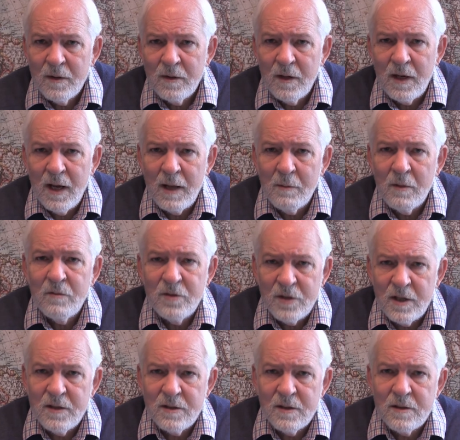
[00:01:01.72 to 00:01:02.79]
in the name of
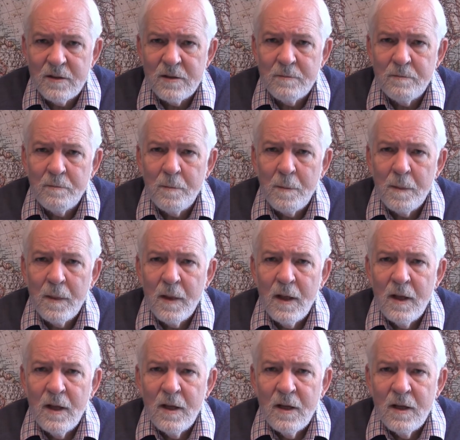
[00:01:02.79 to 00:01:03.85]
Jesus.
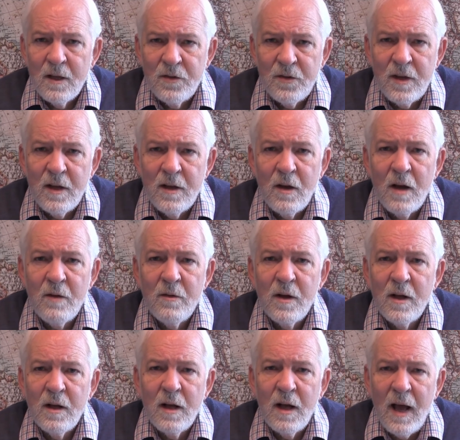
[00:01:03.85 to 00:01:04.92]
You see,
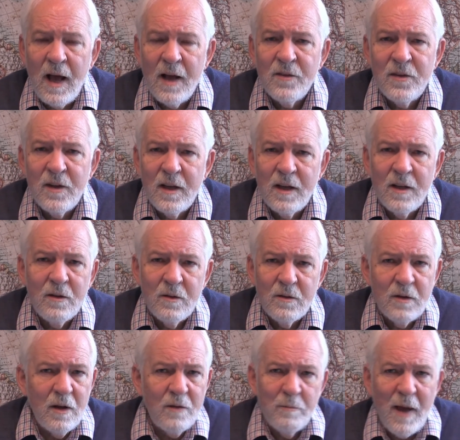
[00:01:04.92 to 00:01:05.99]

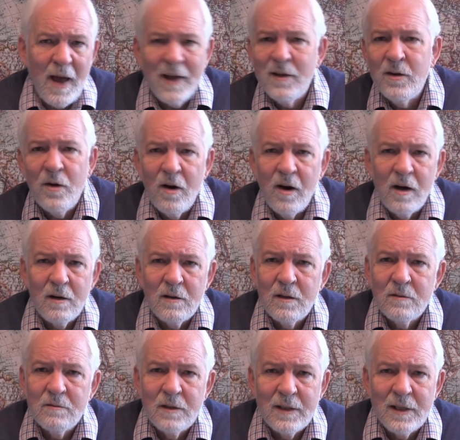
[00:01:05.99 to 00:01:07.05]
back to
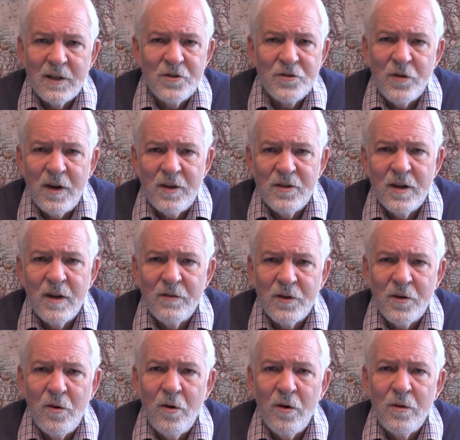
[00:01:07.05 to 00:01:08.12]
our illustration of the
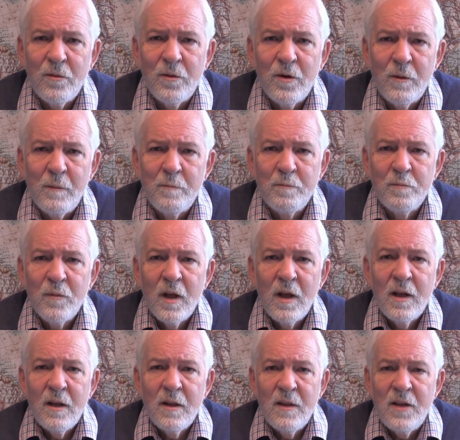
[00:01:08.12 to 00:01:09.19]
courtroom,
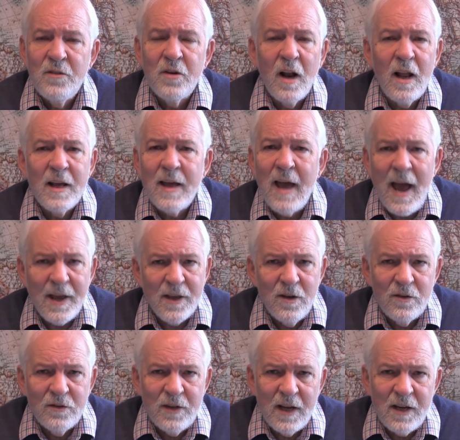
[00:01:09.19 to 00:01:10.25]
these are like
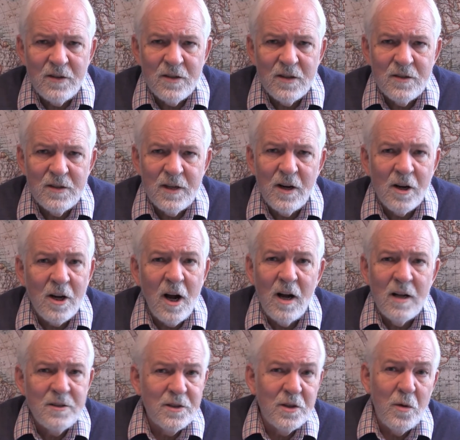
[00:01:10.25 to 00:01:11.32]
accusations. They are
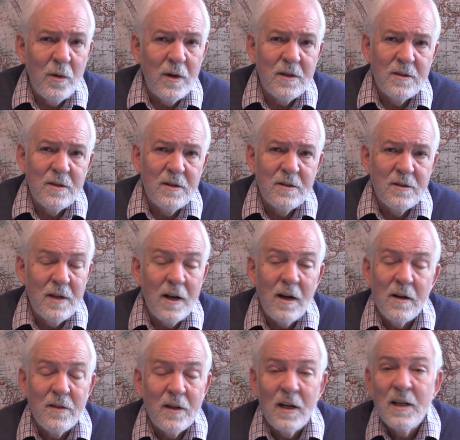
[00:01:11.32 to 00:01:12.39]
consequences. They
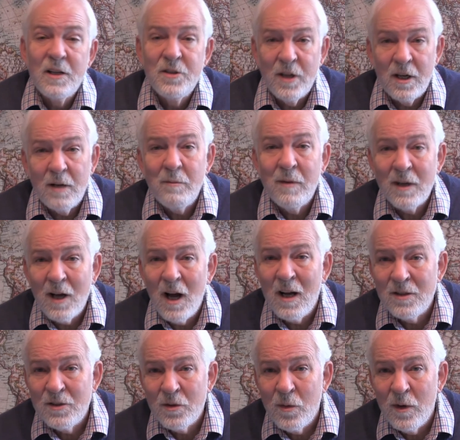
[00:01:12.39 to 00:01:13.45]
are the legitimate
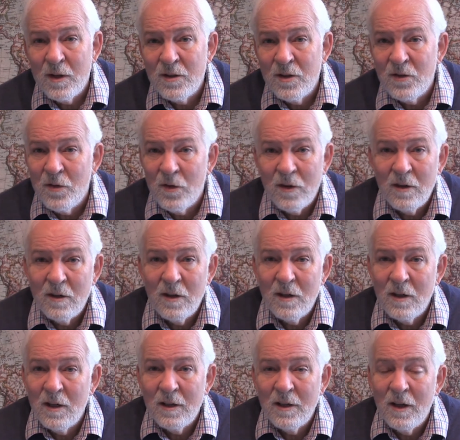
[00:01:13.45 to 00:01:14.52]
consequences for
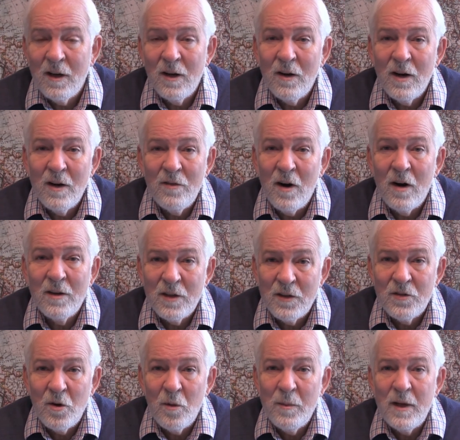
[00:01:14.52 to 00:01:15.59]
of our
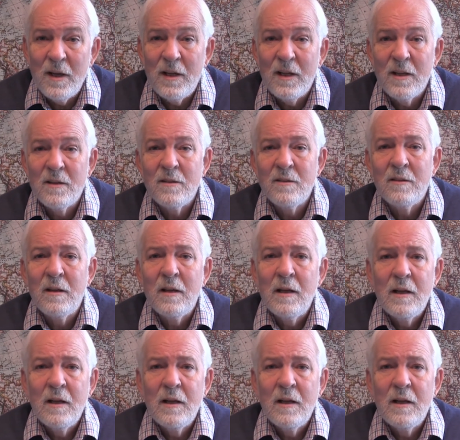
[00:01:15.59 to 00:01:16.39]
disobedience.